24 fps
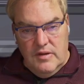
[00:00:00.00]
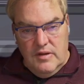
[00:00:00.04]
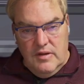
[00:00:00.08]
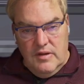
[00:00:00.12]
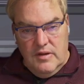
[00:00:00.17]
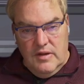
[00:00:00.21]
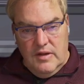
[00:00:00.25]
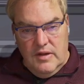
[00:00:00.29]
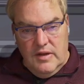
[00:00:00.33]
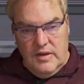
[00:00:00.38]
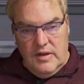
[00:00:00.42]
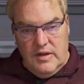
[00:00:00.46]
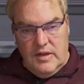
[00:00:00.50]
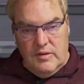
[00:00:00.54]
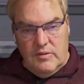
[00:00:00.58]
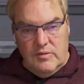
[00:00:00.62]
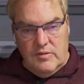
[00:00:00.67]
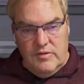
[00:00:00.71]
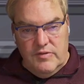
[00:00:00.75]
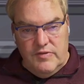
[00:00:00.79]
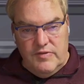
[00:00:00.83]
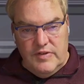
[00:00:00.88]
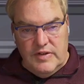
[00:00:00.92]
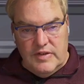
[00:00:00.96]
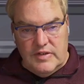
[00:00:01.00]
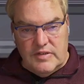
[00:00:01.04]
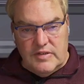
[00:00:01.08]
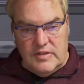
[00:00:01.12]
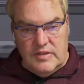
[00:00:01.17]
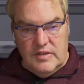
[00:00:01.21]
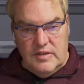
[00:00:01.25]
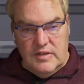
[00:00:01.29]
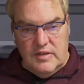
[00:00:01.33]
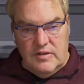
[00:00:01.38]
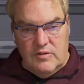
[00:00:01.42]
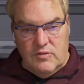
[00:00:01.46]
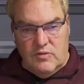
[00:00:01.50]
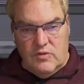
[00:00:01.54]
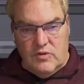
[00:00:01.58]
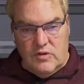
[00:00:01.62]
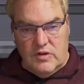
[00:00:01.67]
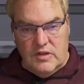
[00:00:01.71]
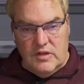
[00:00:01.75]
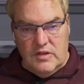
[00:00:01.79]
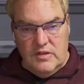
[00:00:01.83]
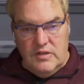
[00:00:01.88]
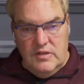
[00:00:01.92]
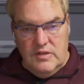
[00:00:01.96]
and I will fix the order
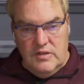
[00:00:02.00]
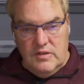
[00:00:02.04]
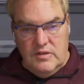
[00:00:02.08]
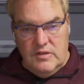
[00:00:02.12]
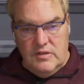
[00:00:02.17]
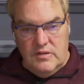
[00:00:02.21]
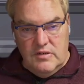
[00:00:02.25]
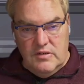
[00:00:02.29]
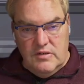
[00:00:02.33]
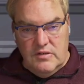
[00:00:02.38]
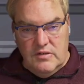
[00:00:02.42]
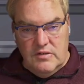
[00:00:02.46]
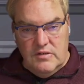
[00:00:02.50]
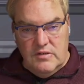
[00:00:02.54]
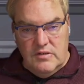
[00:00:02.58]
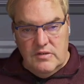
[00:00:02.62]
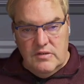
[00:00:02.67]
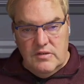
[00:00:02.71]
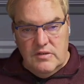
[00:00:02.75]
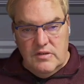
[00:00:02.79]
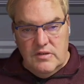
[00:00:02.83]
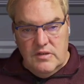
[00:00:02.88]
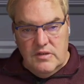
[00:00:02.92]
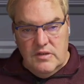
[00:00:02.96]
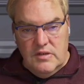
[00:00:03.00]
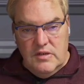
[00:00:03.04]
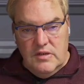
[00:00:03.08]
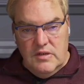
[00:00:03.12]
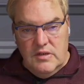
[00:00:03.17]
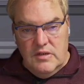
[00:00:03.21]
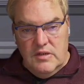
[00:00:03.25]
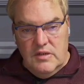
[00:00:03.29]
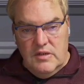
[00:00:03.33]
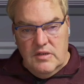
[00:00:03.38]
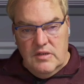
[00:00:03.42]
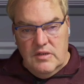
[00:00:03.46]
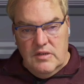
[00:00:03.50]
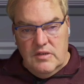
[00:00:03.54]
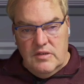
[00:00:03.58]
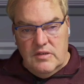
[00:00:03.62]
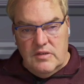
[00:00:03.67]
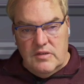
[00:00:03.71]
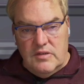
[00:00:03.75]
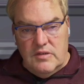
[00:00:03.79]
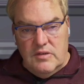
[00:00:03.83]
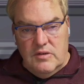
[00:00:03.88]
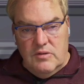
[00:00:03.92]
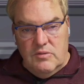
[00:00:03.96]
here.
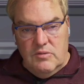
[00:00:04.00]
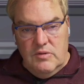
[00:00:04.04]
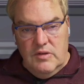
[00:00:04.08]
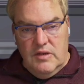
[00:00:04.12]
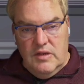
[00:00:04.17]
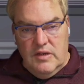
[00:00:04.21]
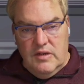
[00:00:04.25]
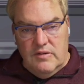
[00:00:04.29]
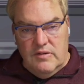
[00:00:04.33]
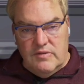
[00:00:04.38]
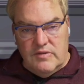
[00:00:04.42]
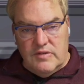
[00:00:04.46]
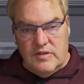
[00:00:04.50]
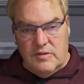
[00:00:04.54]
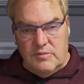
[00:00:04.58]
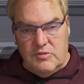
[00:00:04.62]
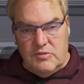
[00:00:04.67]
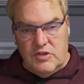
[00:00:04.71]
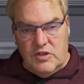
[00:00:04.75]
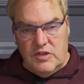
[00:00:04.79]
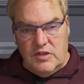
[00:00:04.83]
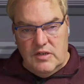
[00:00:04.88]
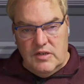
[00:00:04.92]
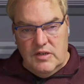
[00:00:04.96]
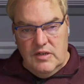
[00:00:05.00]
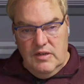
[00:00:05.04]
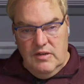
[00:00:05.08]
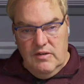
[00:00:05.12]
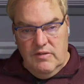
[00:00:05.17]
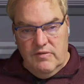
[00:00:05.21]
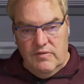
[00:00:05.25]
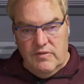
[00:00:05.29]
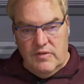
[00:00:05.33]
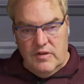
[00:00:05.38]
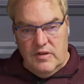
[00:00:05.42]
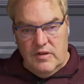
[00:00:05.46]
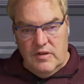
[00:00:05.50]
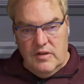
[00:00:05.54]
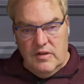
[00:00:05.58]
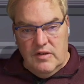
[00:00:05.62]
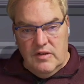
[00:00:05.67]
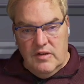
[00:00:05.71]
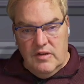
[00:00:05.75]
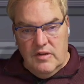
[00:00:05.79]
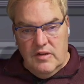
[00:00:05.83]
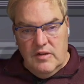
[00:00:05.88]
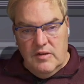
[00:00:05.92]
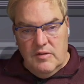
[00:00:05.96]
So we have subject even,
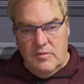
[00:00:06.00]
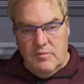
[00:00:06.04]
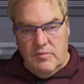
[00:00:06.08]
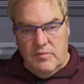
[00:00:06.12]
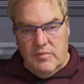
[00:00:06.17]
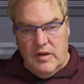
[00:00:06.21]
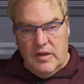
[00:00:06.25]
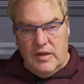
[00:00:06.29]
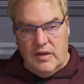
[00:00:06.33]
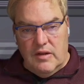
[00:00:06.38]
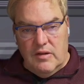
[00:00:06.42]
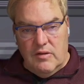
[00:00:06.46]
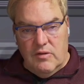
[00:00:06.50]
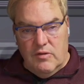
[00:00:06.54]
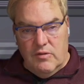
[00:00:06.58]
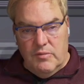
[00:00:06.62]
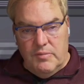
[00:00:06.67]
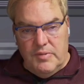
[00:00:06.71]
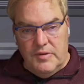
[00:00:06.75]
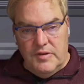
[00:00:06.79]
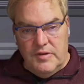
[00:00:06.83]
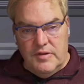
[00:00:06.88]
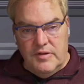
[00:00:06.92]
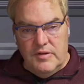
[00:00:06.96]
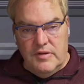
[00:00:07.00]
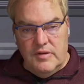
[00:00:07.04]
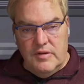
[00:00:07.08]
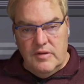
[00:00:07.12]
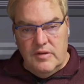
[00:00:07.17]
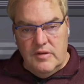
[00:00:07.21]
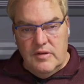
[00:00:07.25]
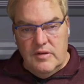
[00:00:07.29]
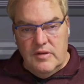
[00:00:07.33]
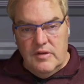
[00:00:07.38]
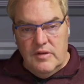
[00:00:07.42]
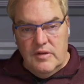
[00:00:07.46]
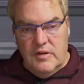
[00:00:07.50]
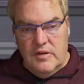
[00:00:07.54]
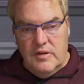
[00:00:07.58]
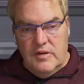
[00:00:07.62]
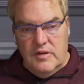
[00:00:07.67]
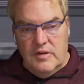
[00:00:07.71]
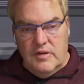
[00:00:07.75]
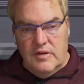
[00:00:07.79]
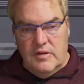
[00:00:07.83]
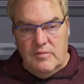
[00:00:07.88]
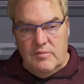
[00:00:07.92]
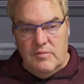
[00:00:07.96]
Michael Open,
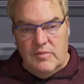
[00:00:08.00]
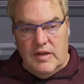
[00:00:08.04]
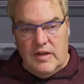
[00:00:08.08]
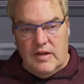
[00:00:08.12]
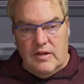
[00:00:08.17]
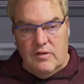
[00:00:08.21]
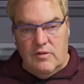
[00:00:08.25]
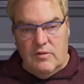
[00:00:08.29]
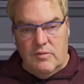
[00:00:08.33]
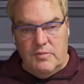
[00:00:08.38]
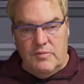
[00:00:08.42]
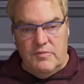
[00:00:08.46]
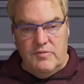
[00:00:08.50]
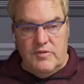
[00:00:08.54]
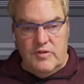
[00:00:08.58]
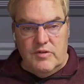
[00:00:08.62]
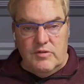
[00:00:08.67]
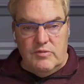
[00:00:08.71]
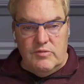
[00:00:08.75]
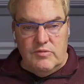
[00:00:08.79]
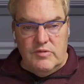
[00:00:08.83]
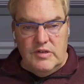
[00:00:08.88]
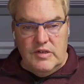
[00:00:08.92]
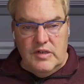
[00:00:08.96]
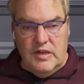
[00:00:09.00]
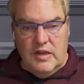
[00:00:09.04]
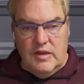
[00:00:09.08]
and Michael Open we will rename